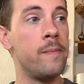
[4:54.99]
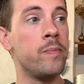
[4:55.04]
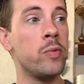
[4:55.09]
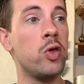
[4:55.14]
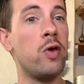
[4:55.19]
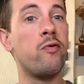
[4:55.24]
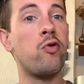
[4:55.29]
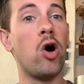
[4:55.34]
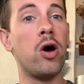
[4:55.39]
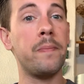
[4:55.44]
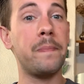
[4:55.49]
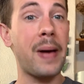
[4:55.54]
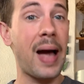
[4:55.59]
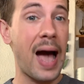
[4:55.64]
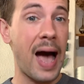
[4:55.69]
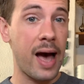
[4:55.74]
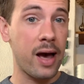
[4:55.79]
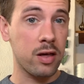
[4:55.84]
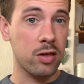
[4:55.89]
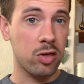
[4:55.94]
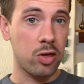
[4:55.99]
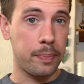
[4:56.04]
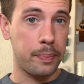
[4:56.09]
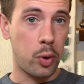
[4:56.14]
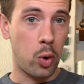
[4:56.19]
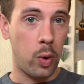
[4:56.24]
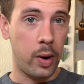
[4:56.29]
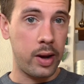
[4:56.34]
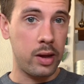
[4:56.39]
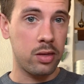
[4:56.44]
You've gone past the
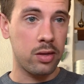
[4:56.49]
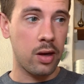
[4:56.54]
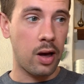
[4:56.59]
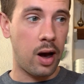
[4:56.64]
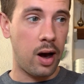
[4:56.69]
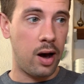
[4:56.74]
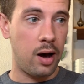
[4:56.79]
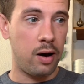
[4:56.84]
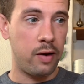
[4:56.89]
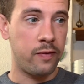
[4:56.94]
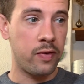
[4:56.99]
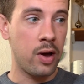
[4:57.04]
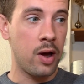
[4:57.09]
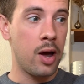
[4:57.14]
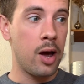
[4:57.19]
point of